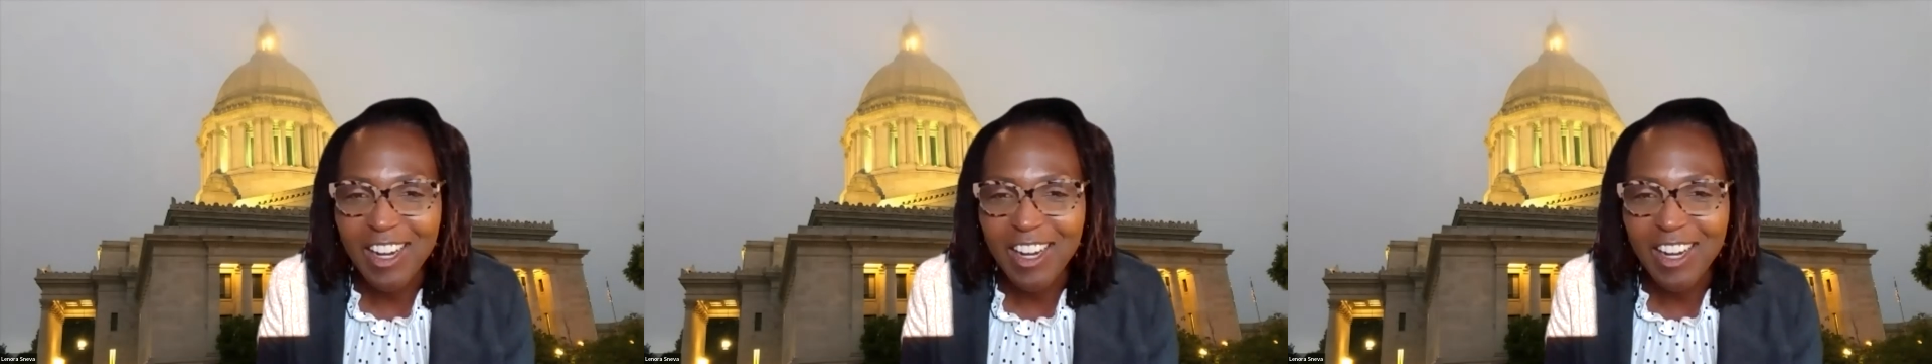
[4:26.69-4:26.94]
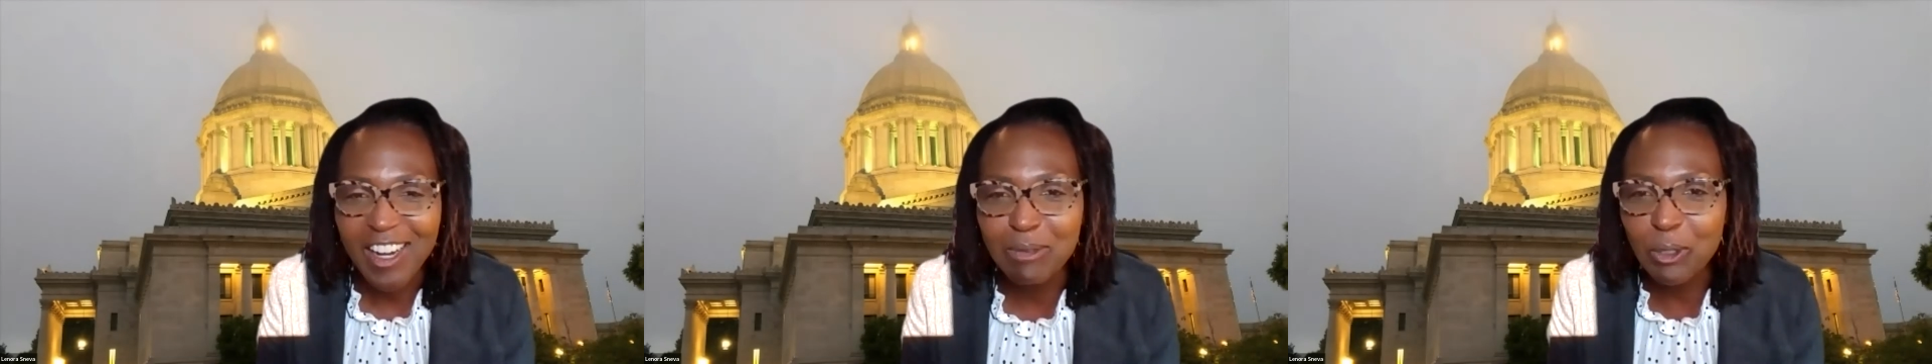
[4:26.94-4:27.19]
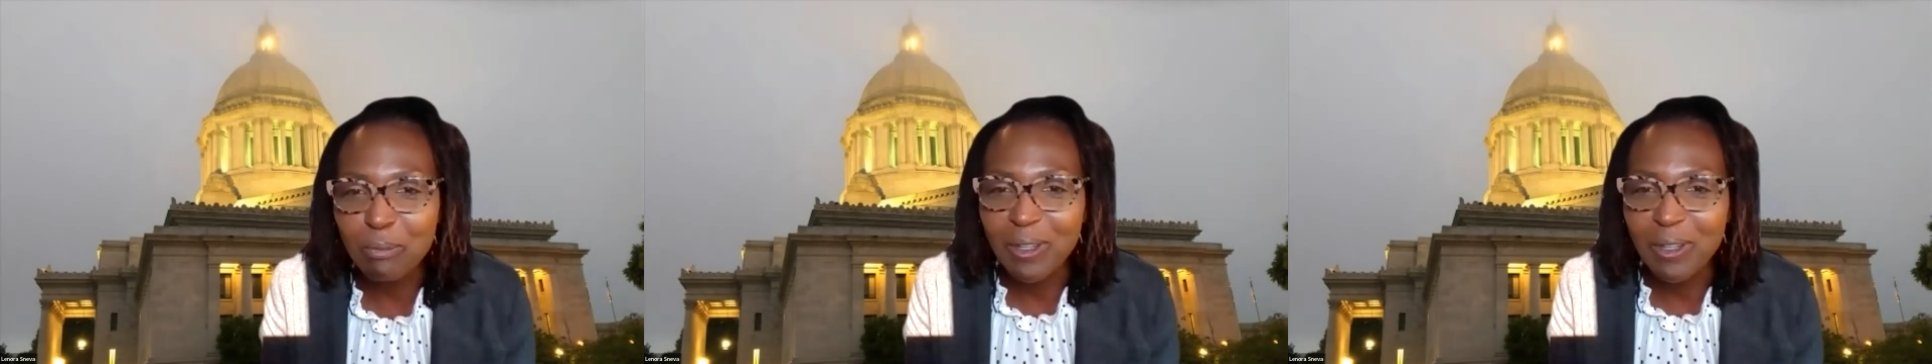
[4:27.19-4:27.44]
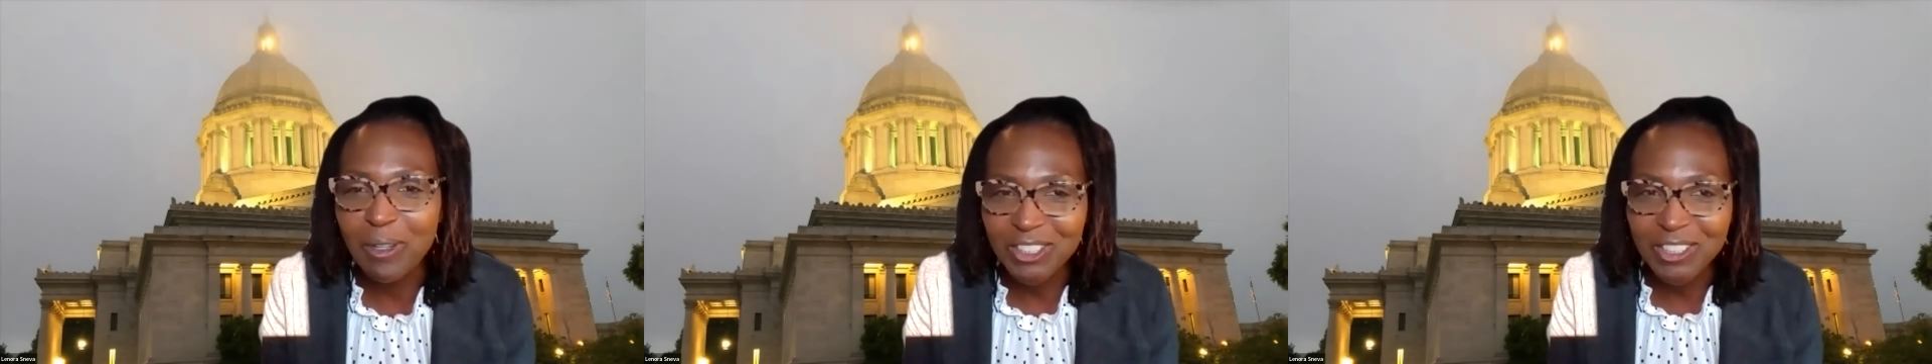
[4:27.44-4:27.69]
and I'm
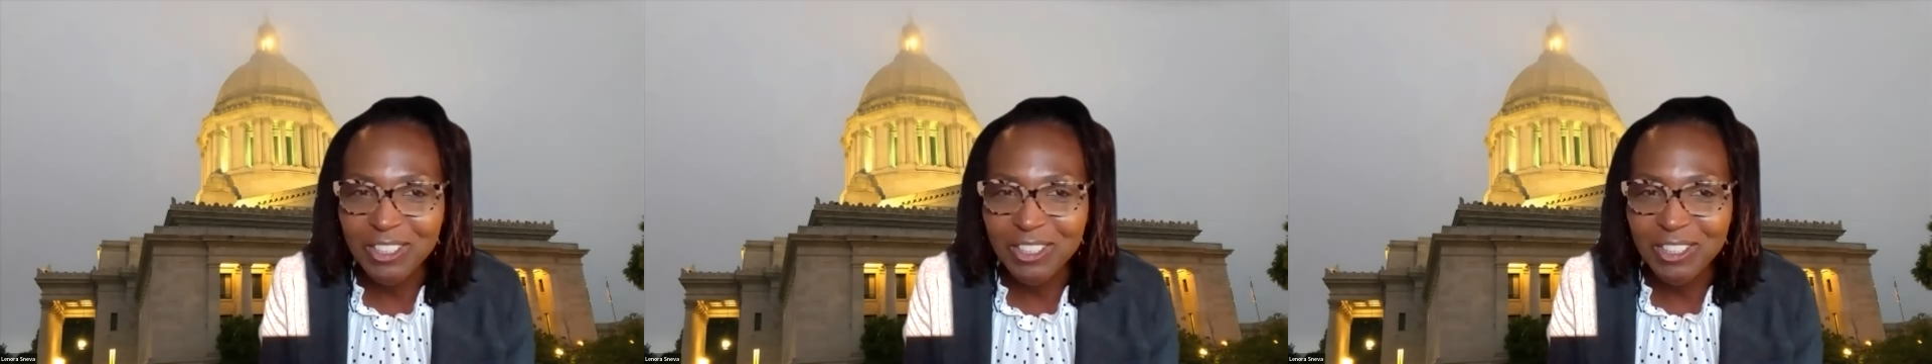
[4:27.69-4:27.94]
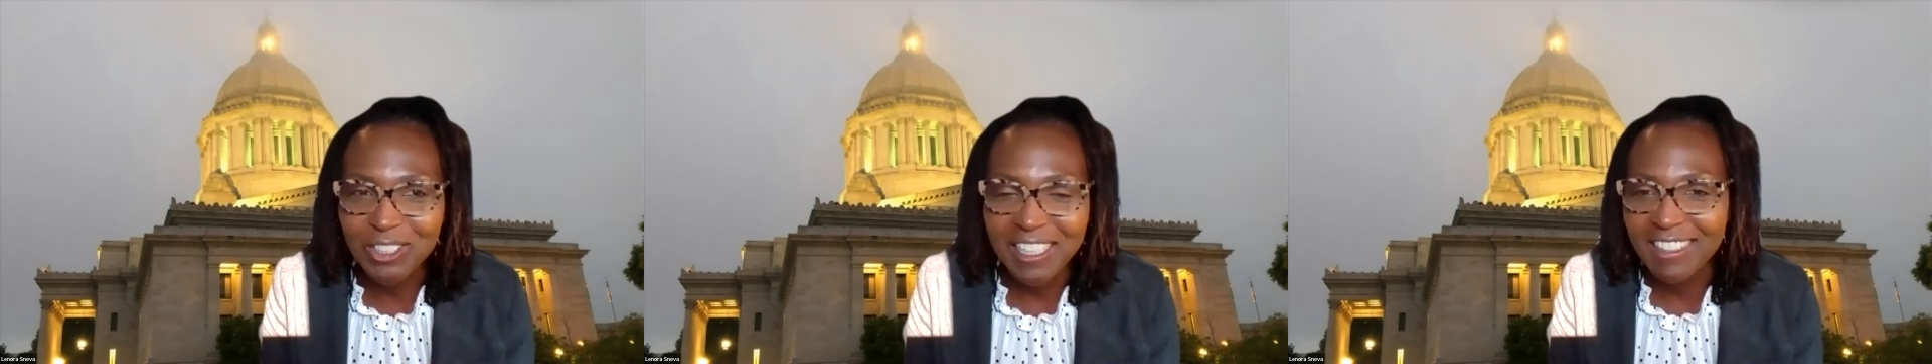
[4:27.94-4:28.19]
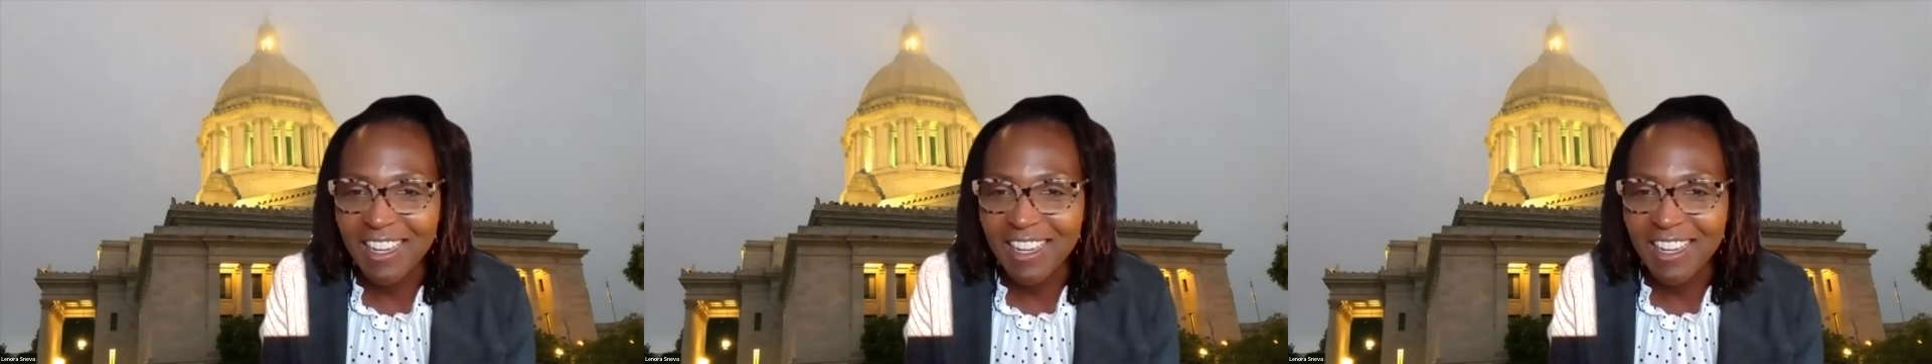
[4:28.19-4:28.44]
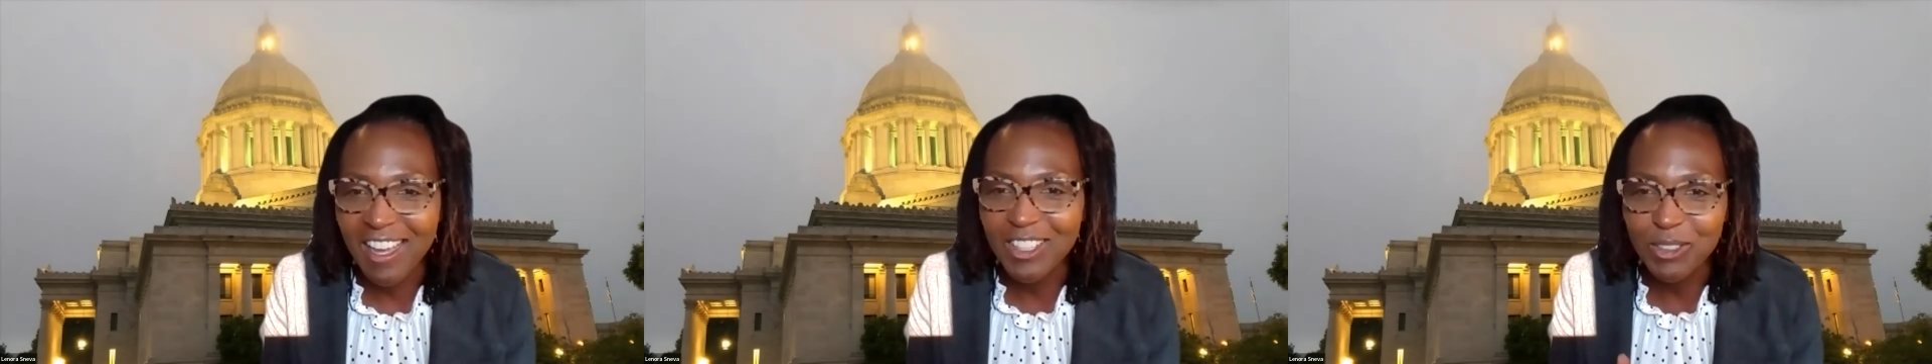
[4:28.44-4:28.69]
super interested
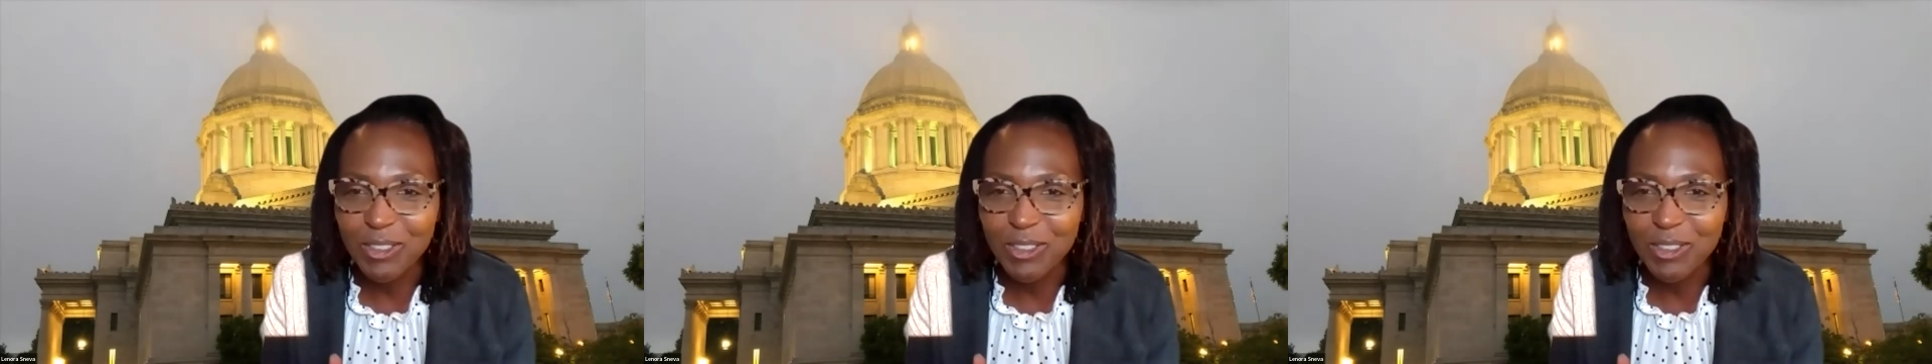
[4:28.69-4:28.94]
in not